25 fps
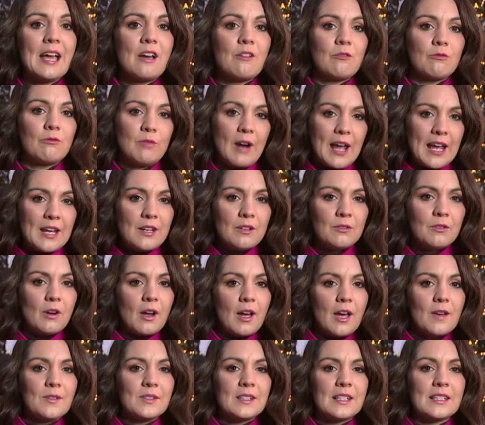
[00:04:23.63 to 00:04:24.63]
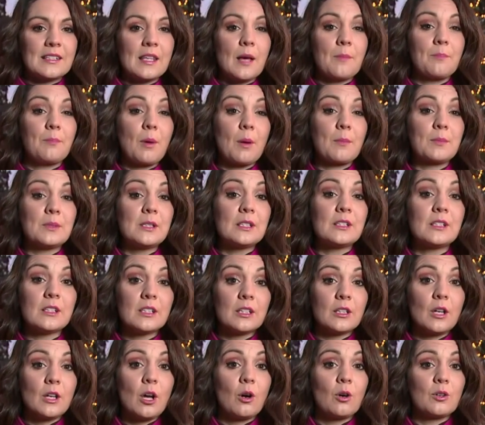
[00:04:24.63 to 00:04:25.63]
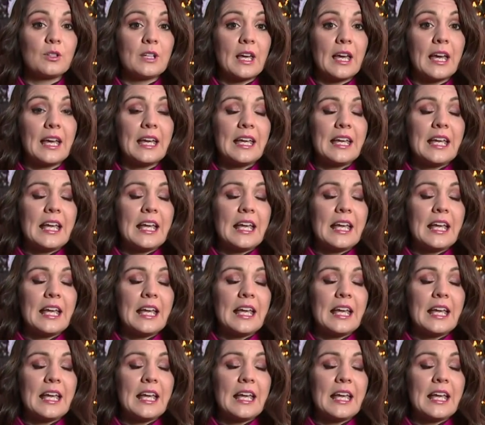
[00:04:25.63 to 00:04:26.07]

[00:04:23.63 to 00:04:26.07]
Rain arrives, and as that bumps into the cold air,